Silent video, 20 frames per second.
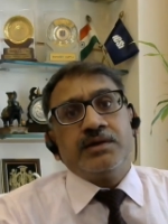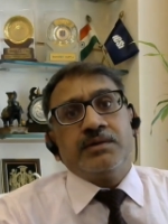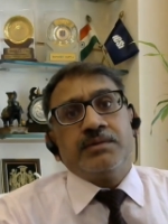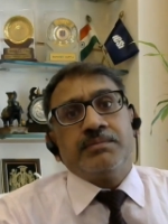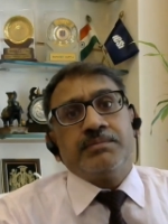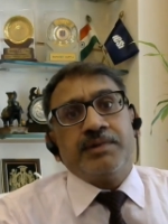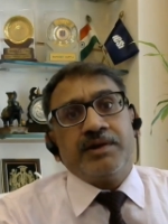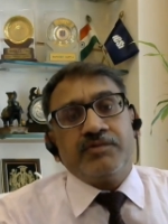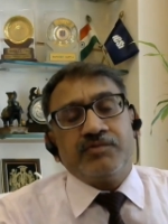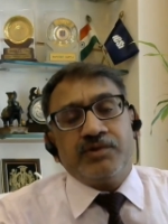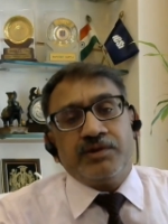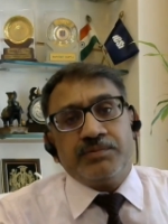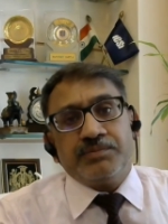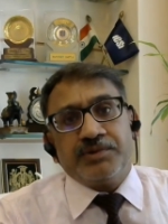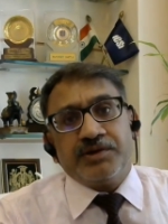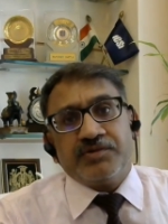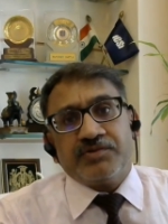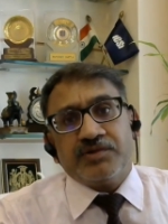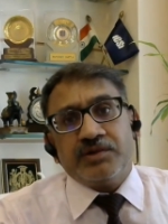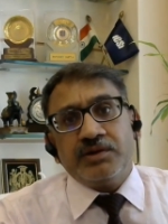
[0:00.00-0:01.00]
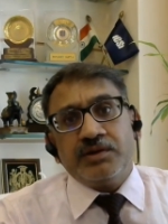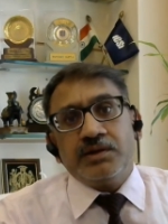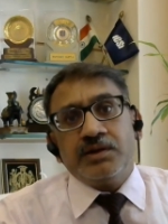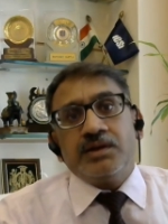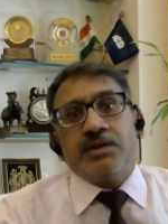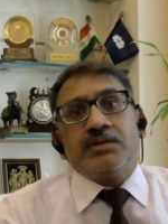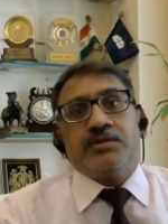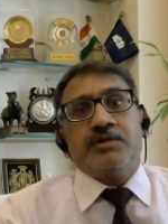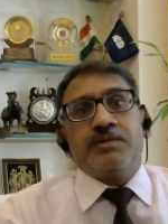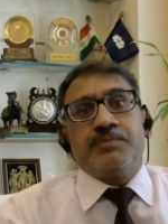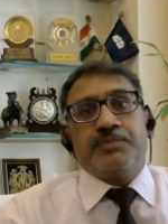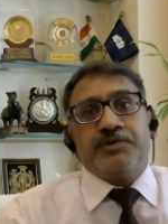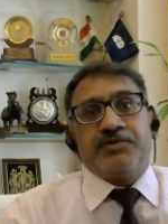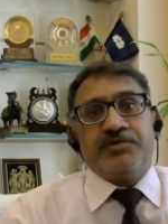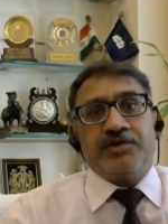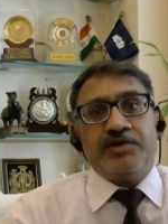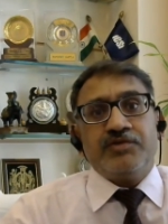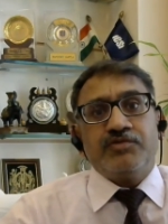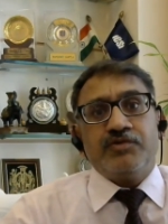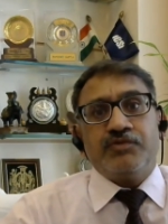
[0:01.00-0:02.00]
by one person, the
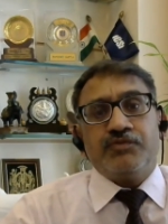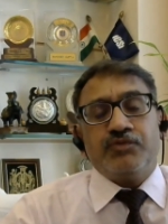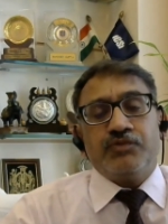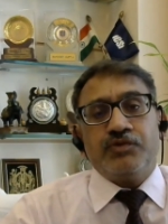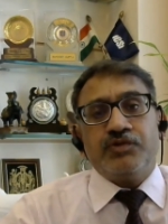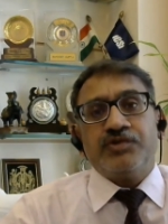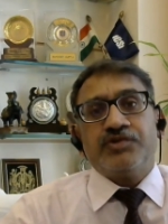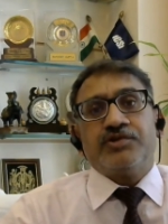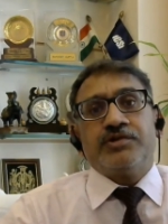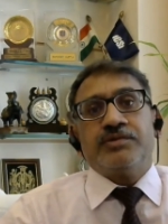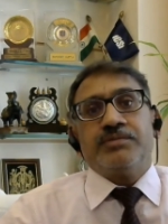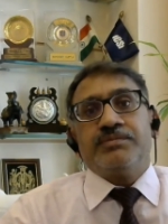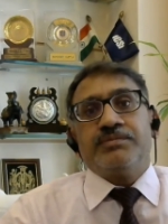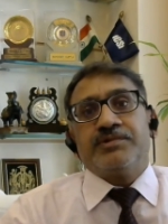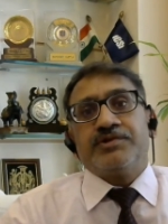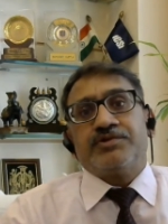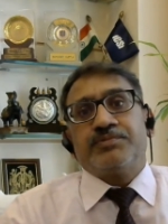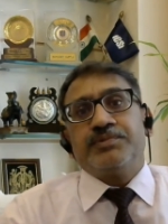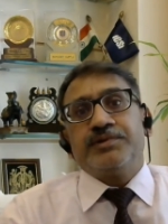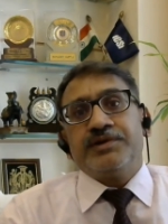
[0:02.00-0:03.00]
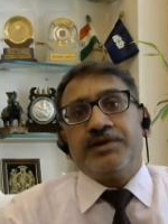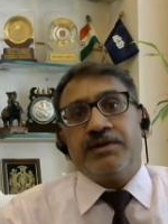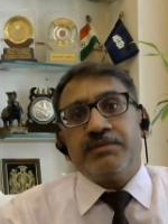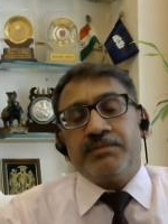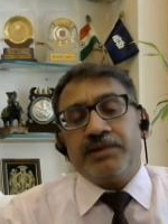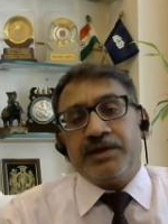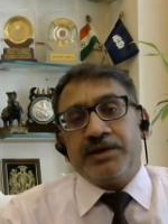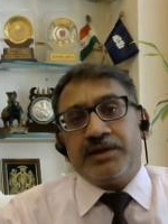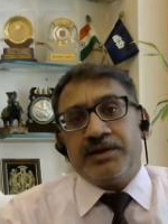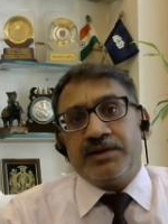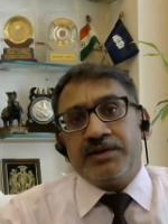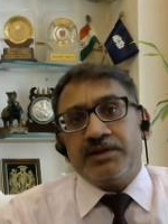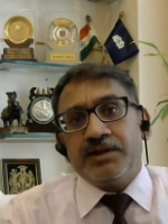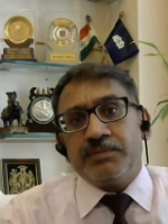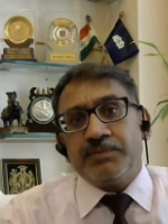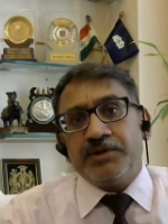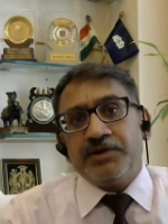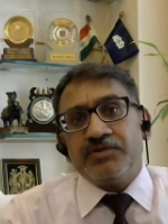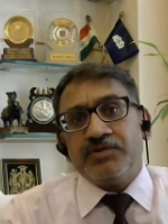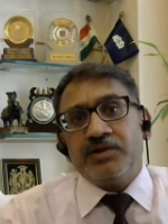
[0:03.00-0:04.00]
purchase of goods must be done by another
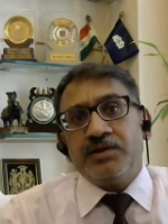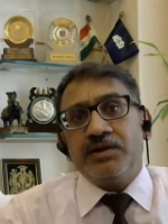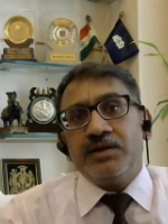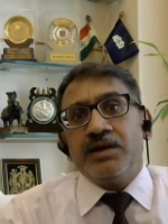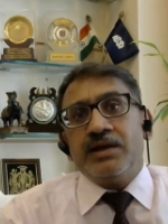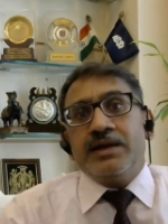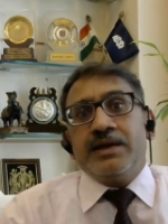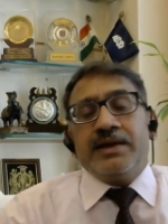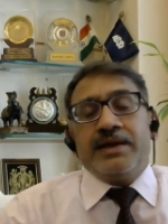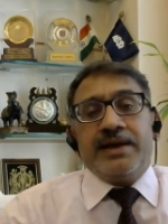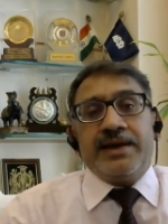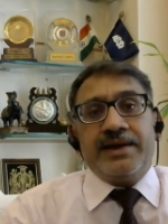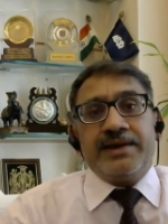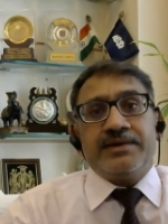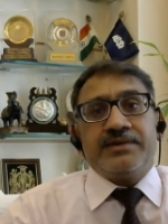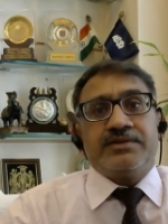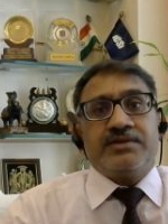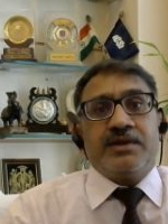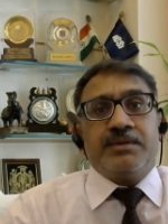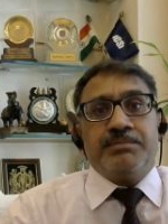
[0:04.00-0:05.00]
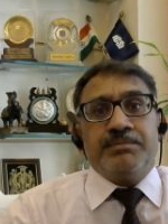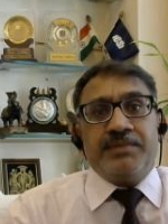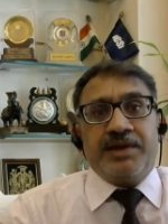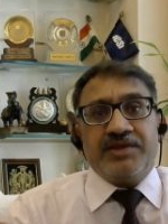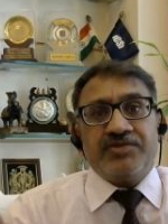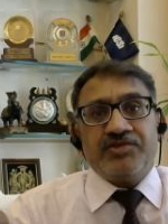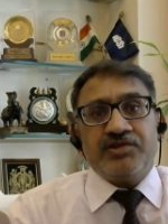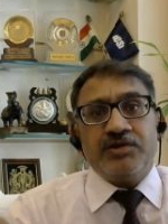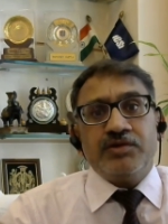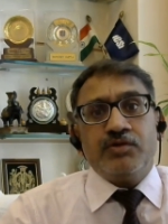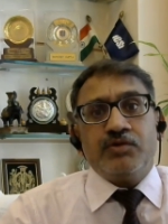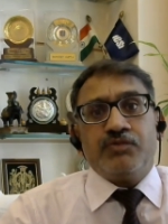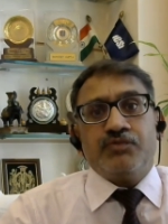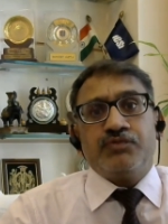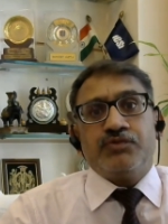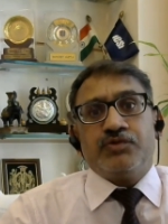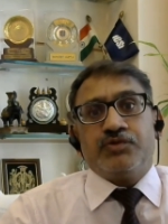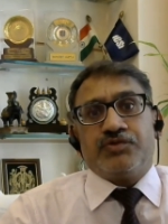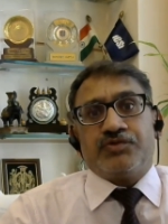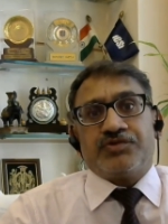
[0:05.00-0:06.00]
person, and the matching of
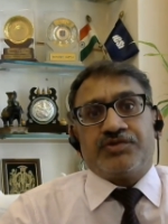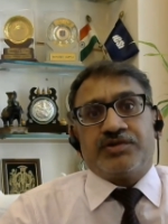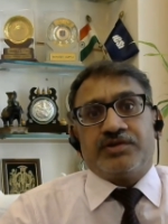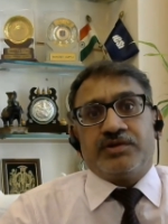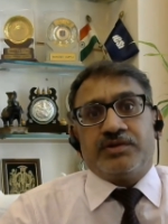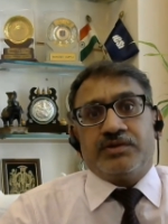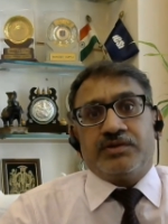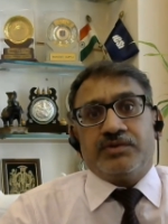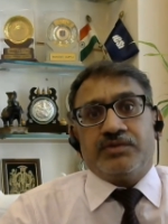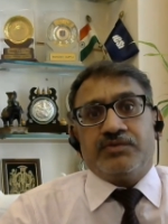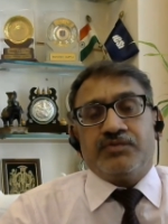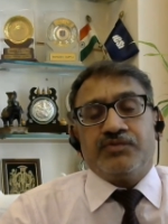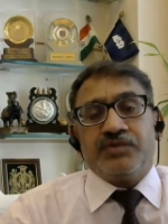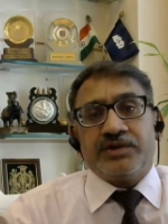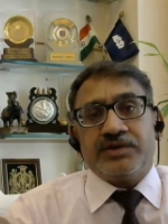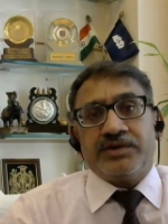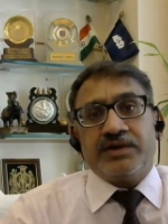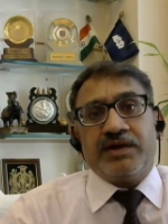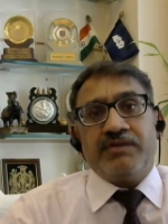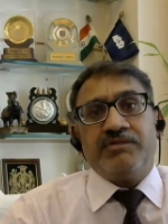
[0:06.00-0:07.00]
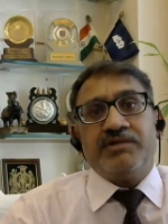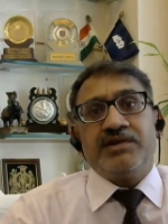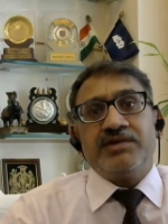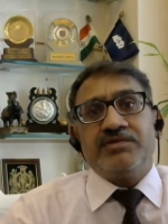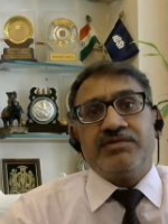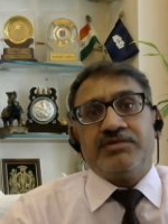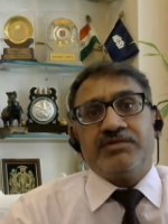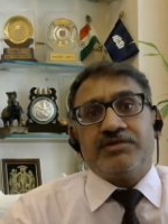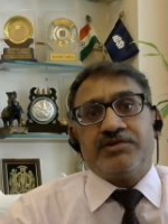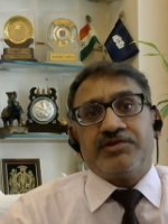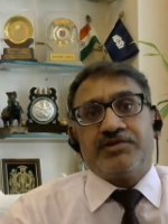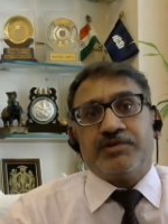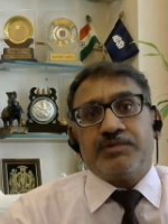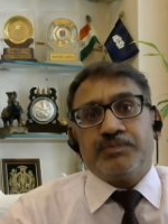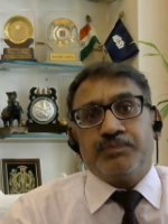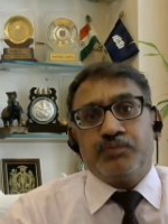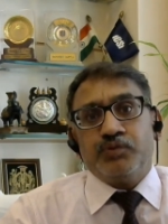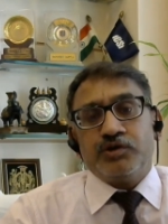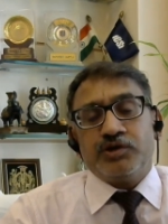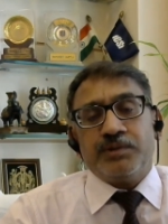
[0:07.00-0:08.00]
goods, whatever is
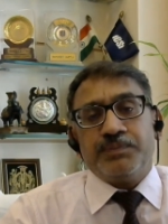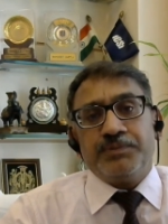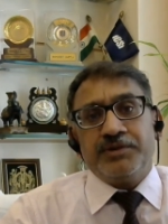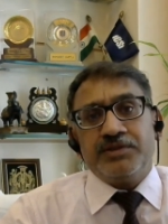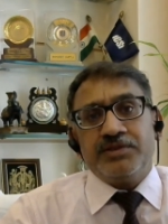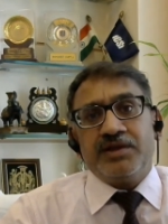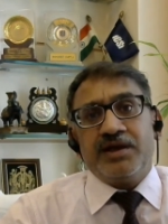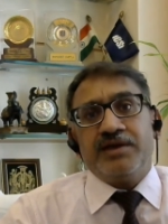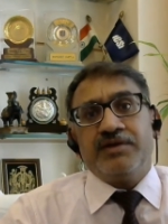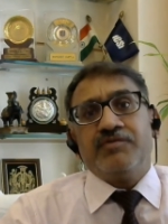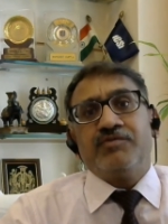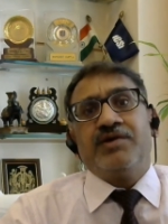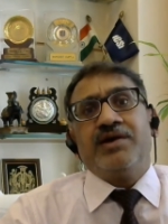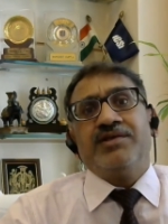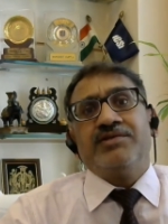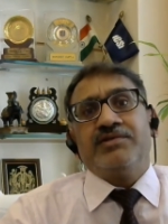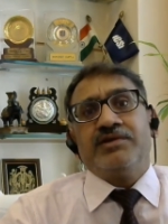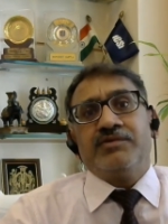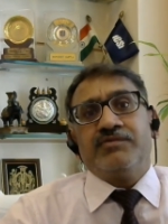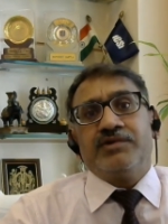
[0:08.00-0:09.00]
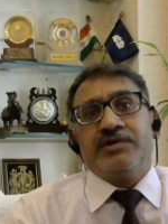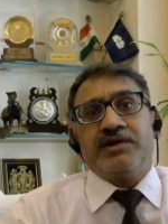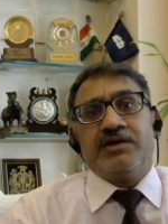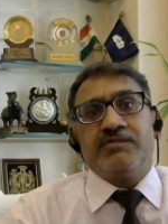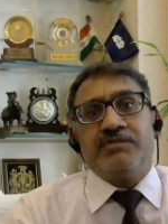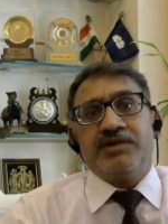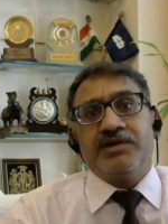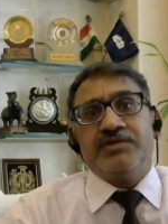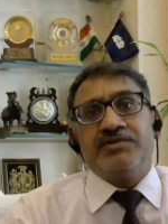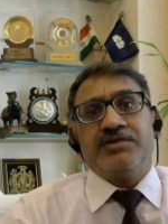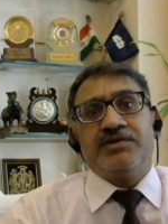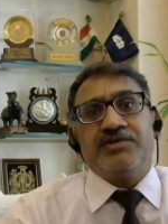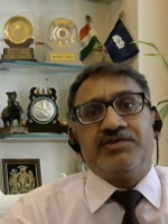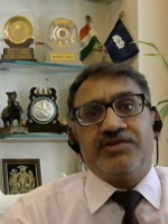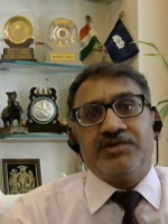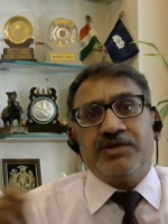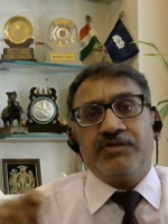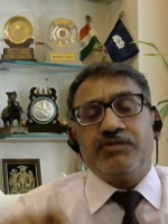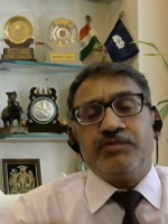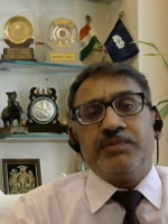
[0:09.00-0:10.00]
put up in the invoice and whatever is
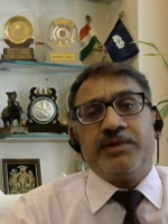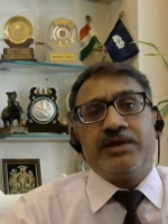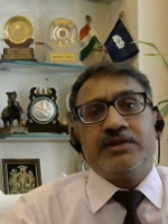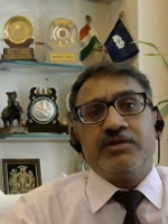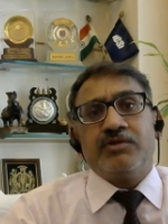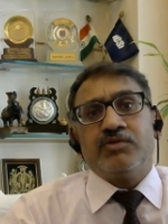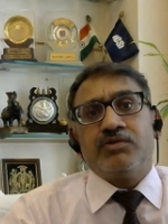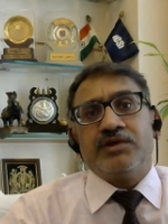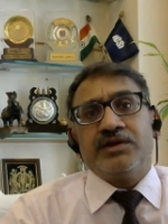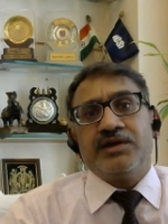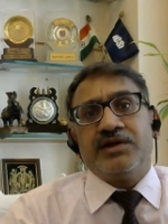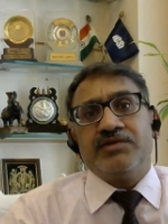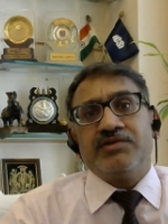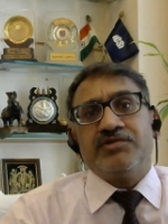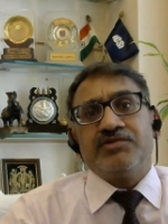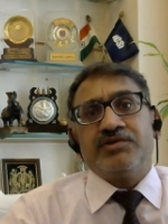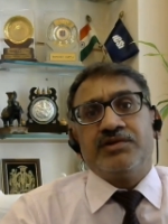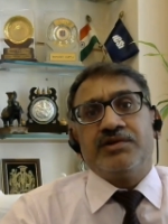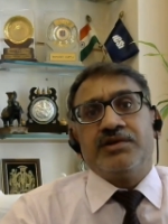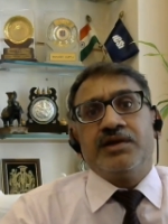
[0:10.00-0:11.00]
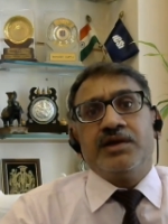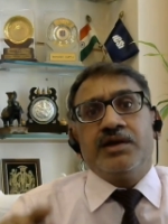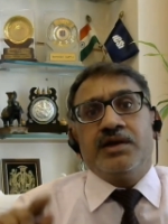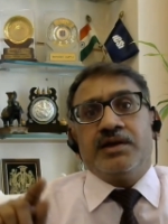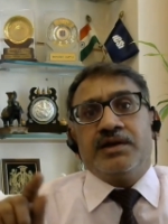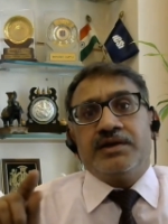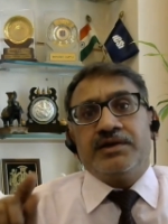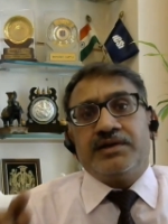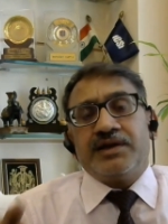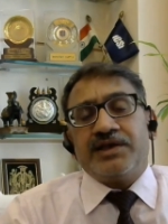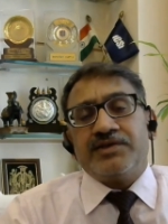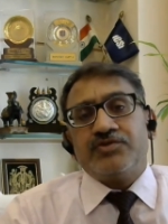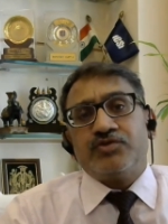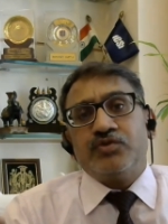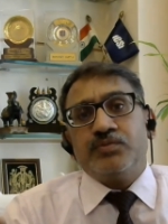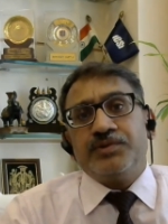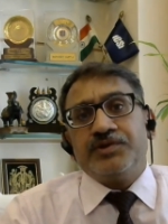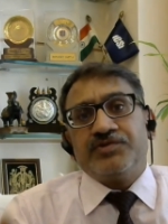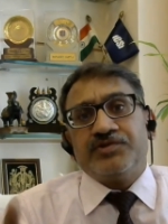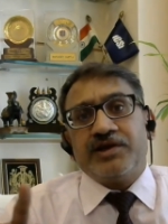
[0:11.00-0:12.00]
received by the organization, it has to
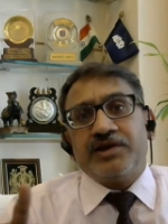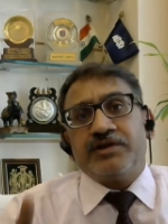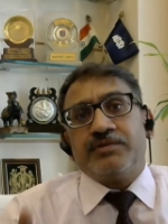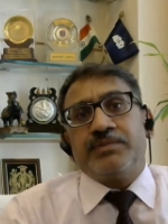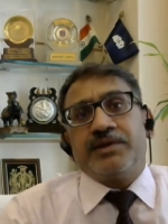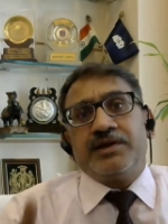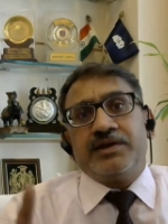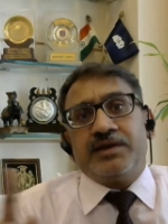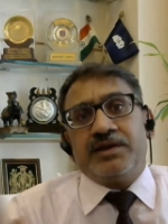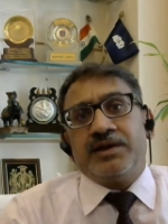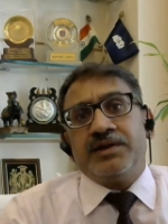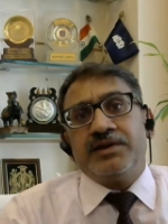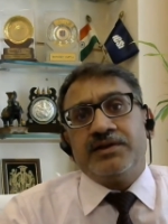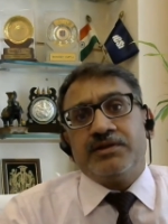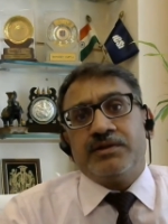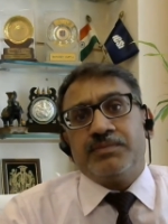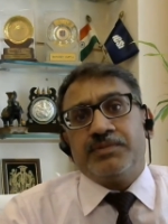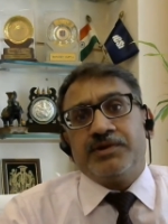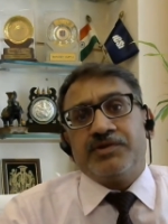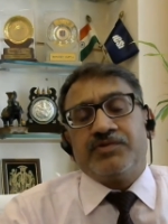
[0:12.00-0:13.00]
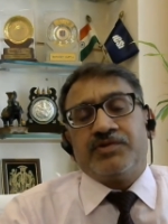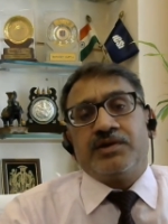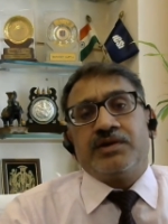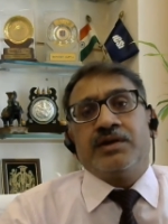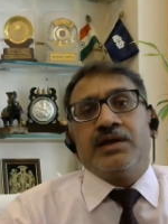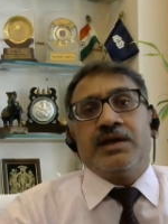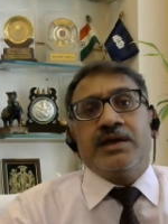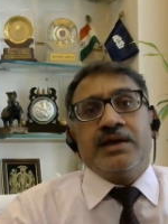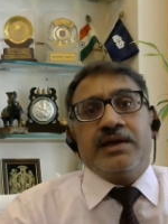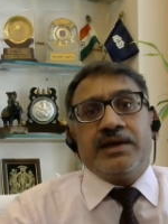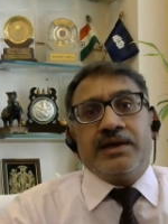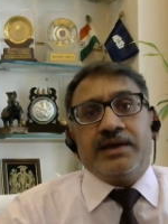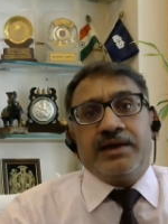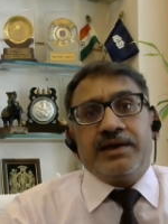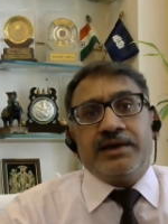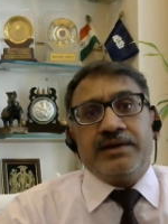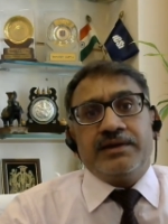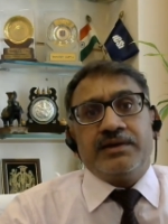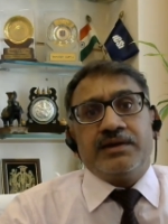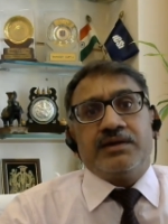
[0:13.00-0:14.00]
be checked by another person. And